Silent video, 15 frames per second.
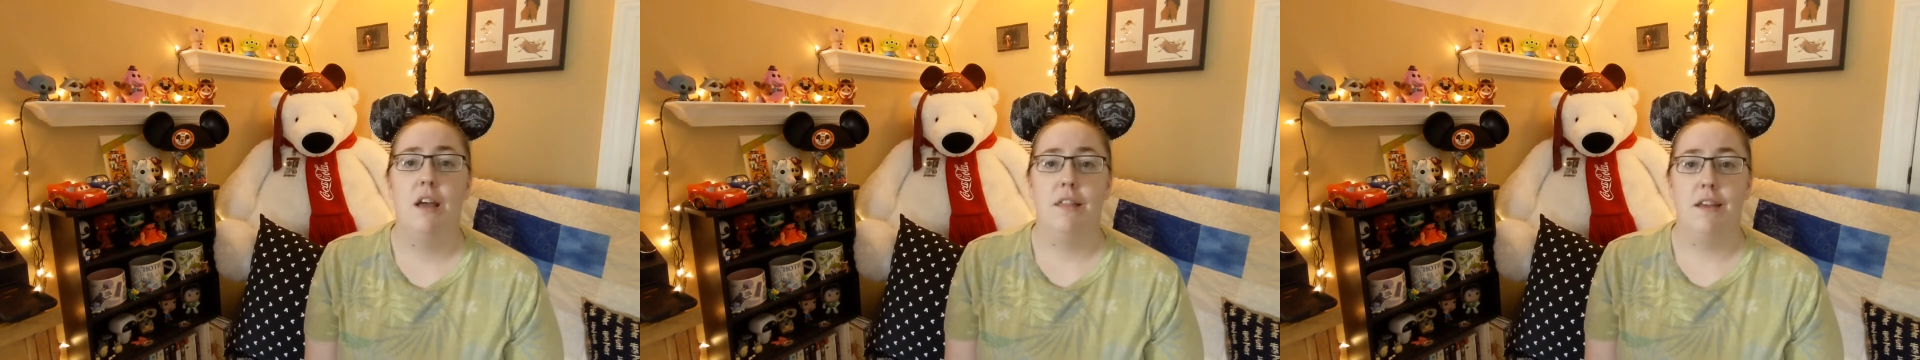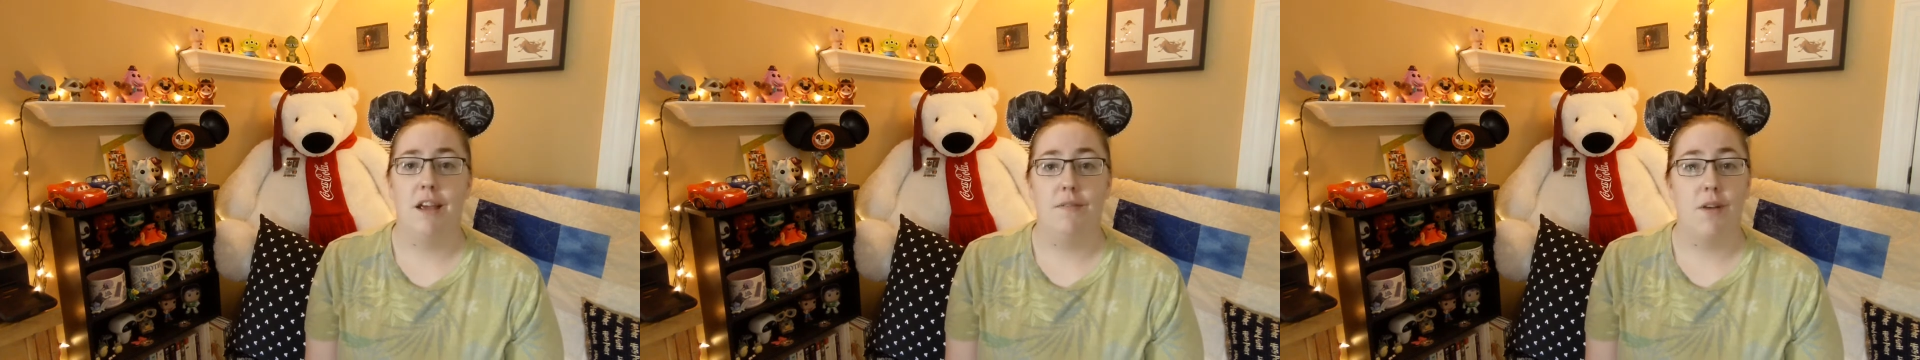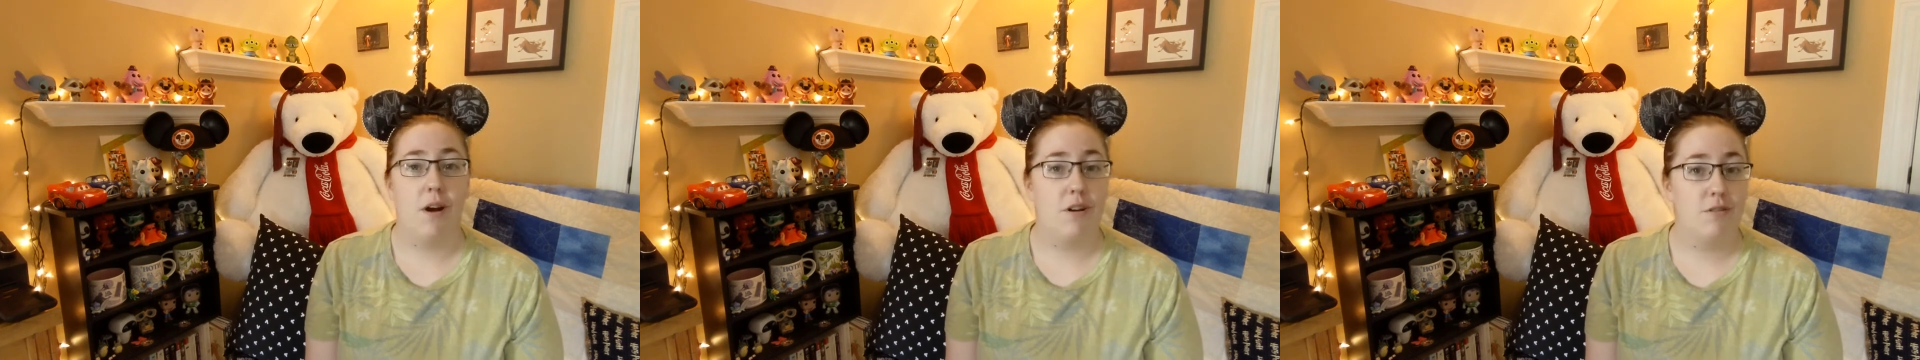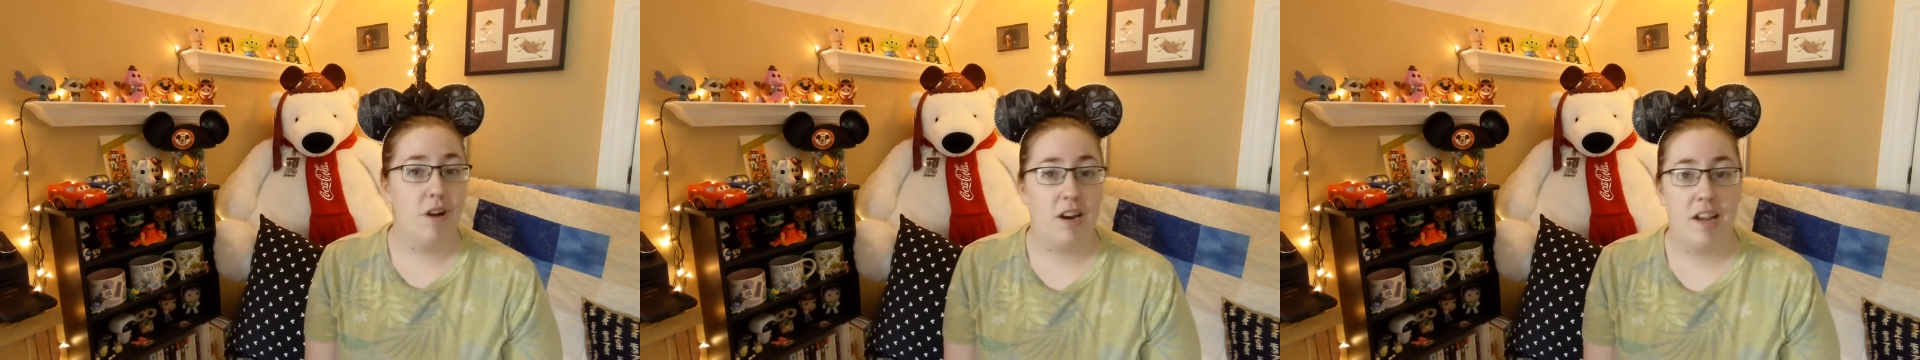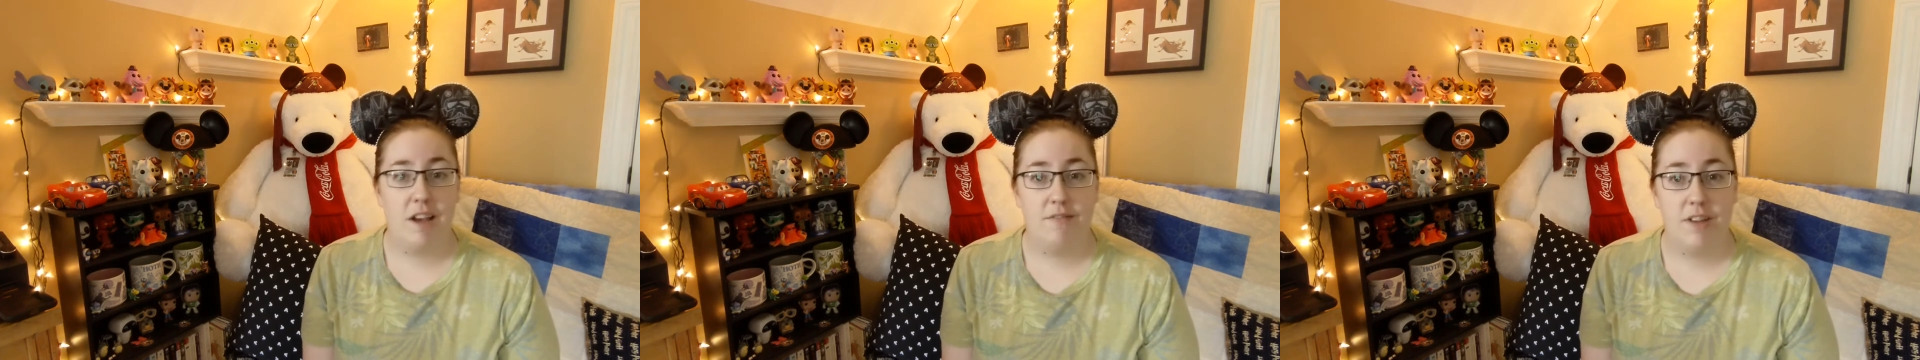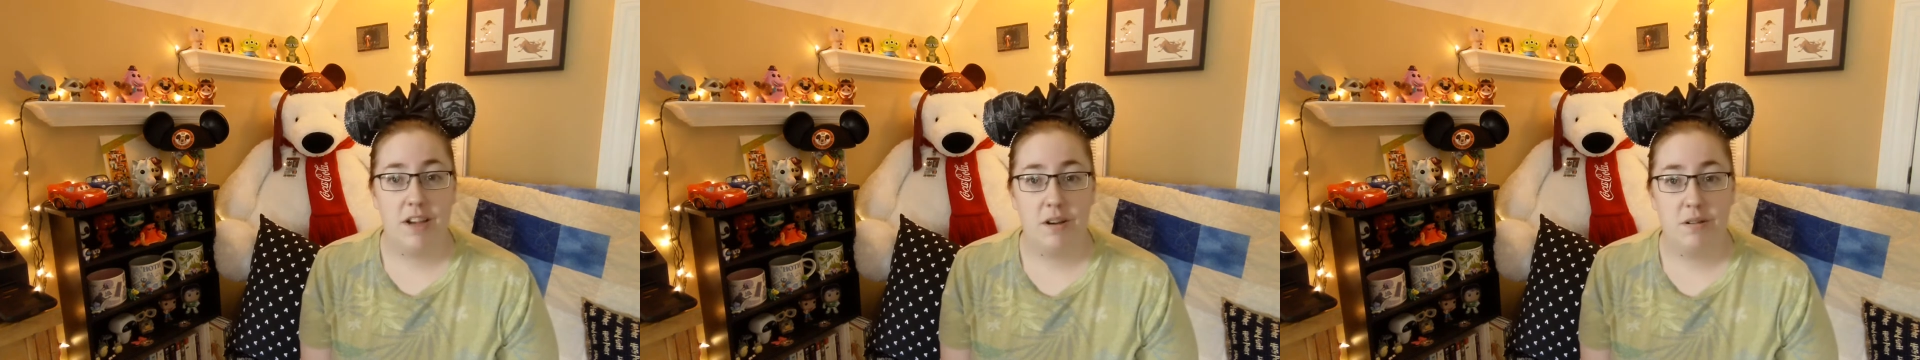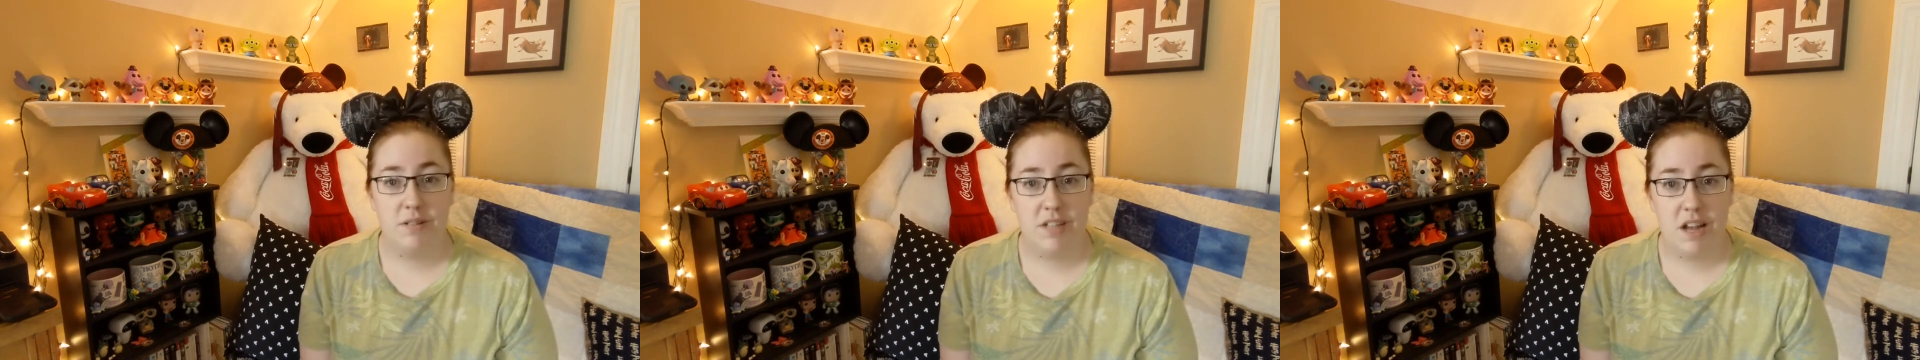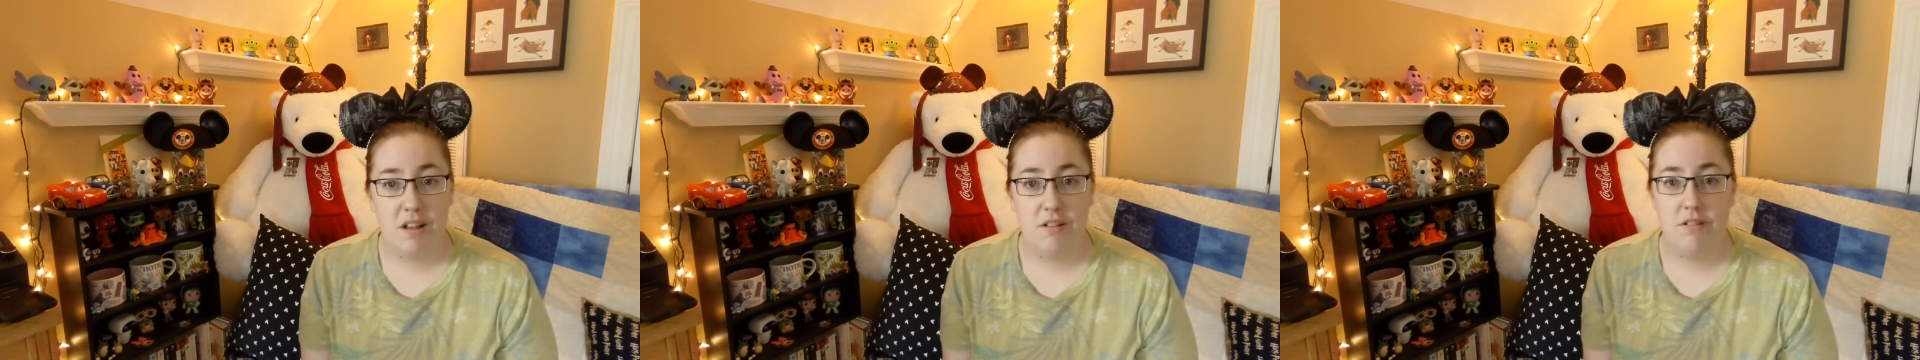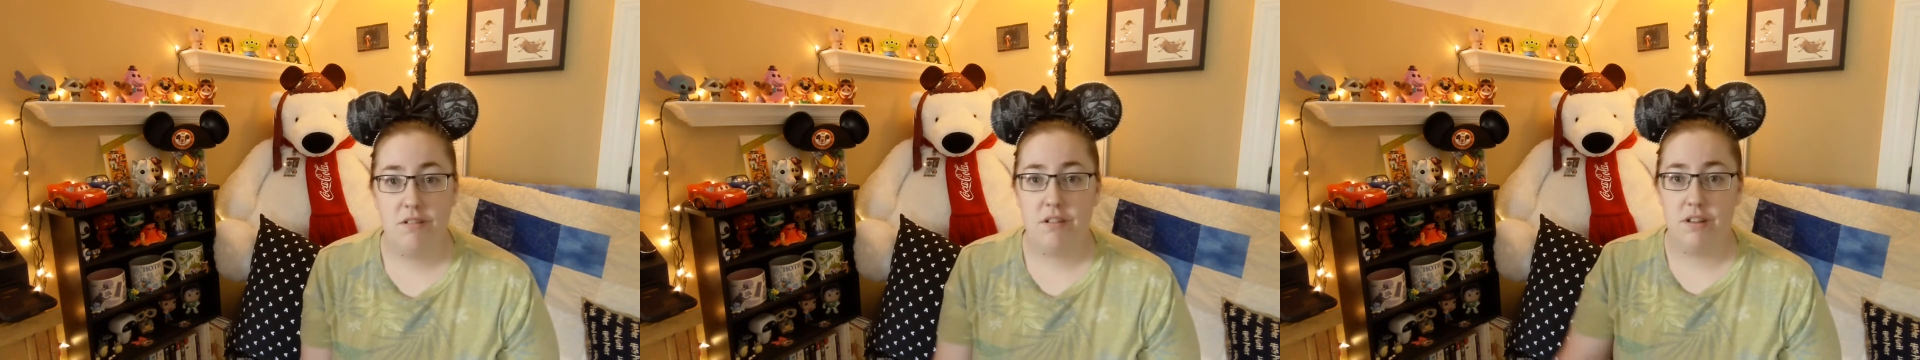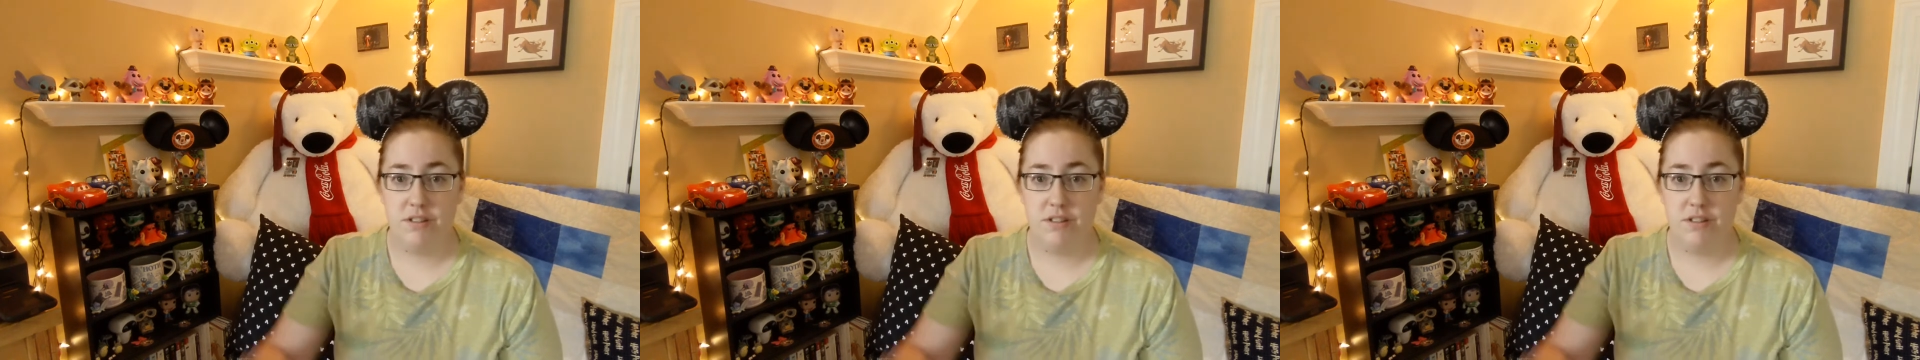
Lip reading: They have the Hard Rock Cafe Hotel